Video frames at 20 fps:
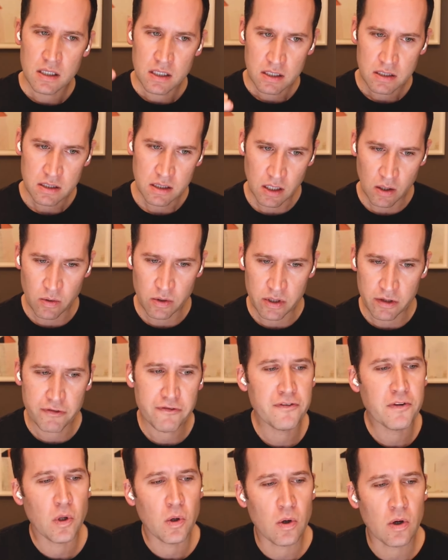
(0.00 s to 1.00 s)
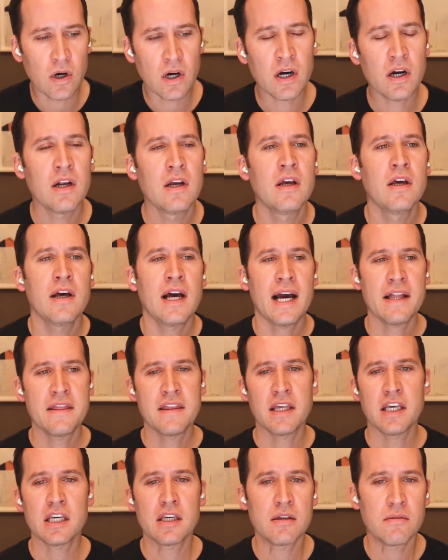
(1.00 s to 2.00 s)
lower the floor, I
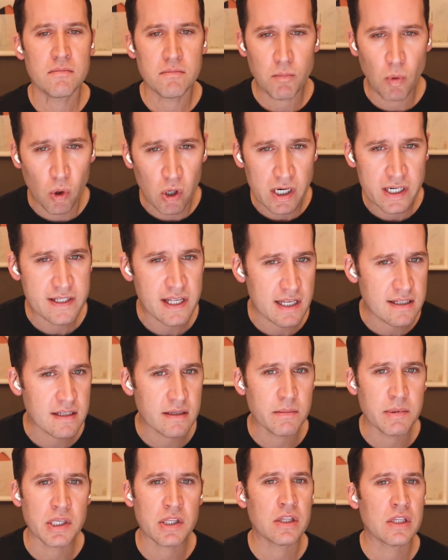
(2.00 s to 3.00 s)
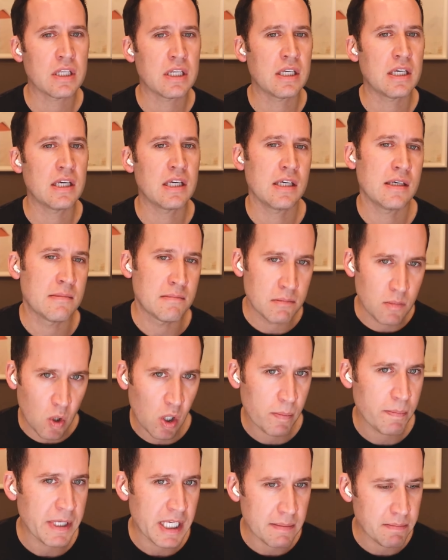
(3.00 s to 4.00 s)
think more accessibility,
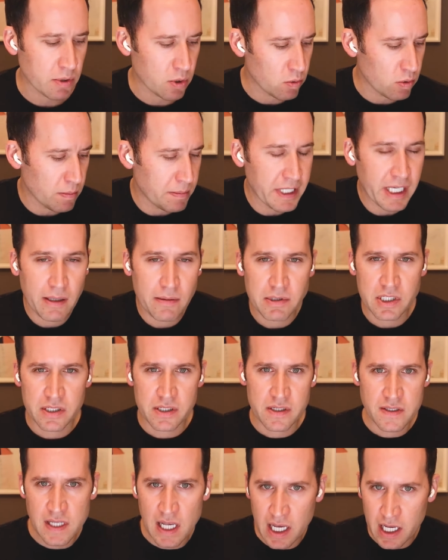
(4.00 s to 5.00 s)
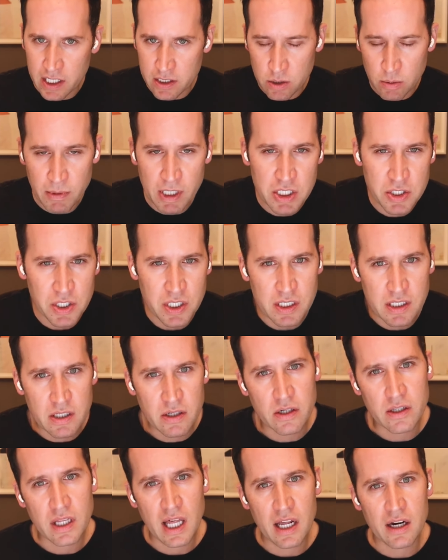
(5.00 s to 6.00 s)
more people will be able to design. You mentioned
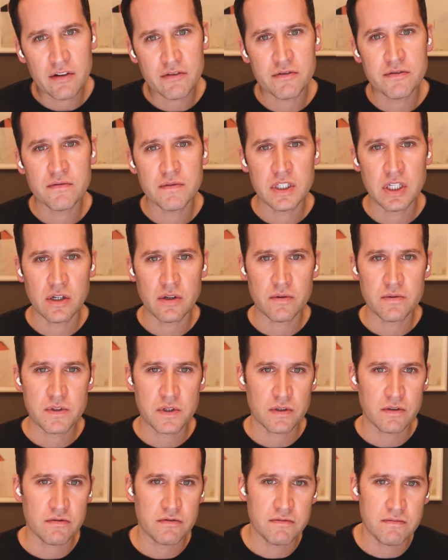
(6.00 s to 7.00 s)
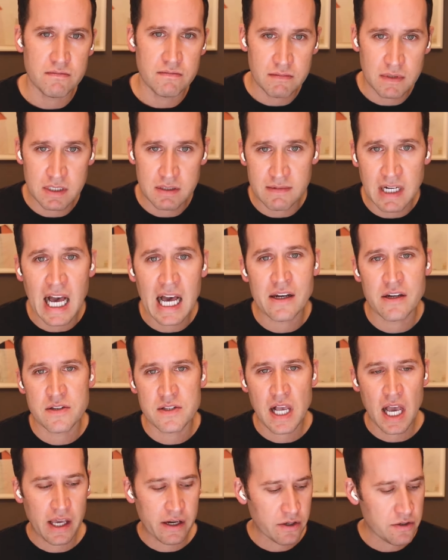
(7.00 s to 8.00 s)
there are a lot of, sort of
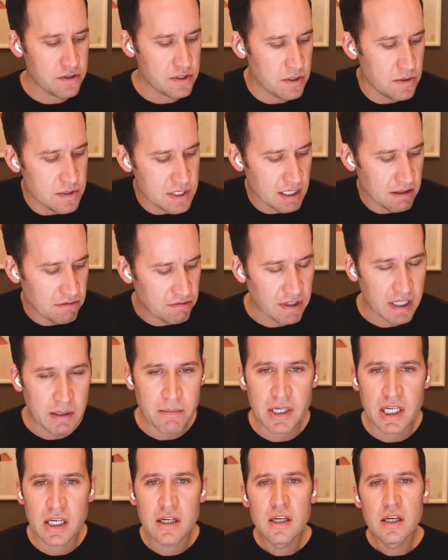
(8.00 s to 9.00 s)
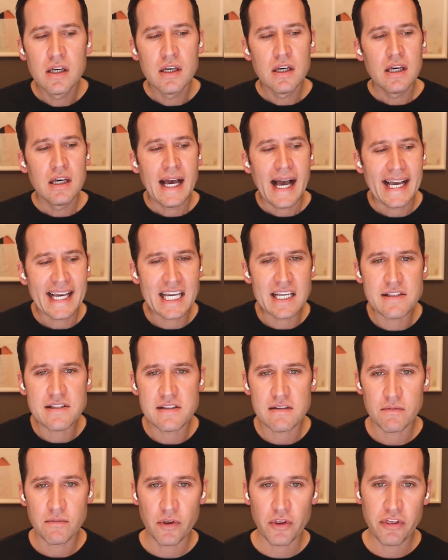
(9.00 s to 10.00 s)
non-designers using Figma. I
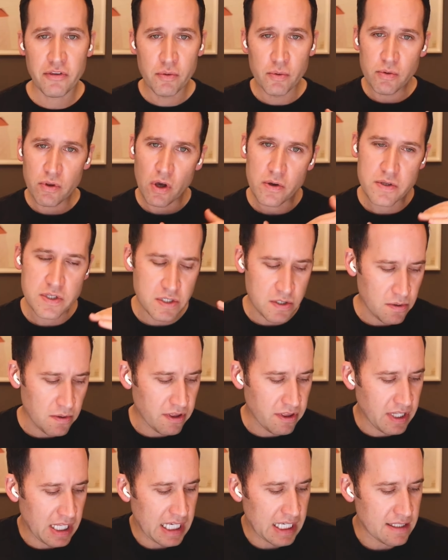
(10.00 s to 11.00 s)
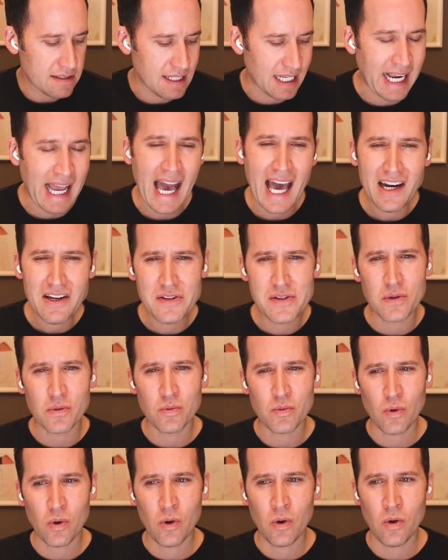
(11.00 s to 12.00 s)
guess through those two things, like how does the
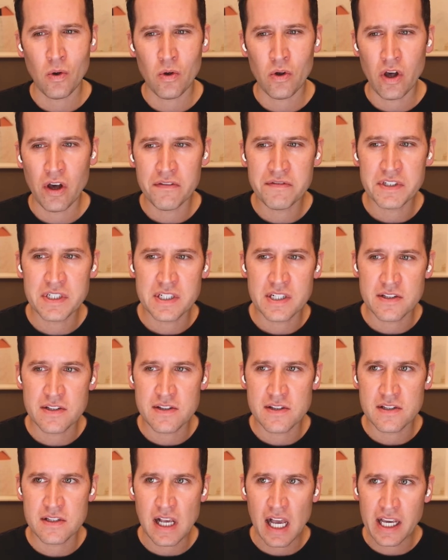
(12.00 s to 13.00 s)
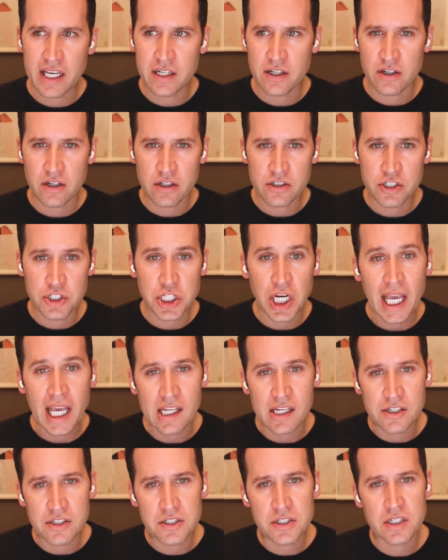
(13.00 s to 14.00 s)
role of a designer
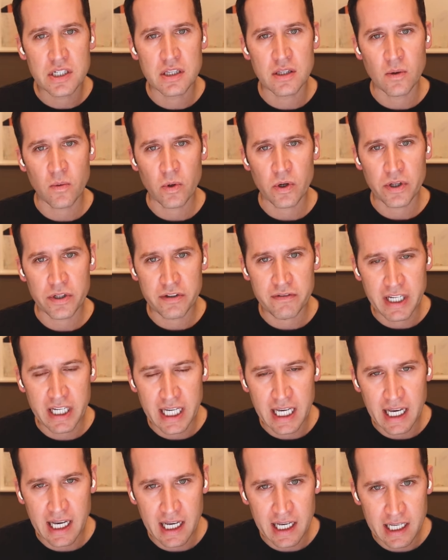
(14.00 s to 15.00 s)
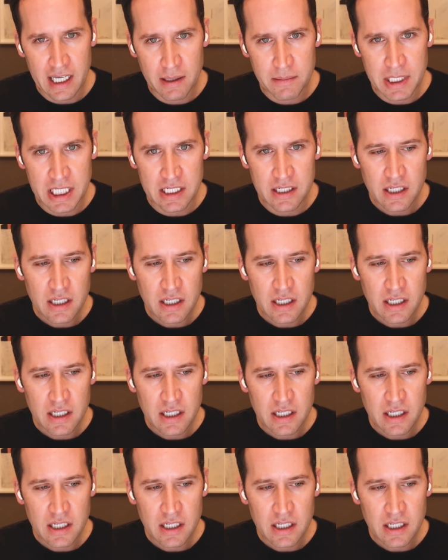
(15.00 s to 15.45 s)
change in the world of AI? I mean,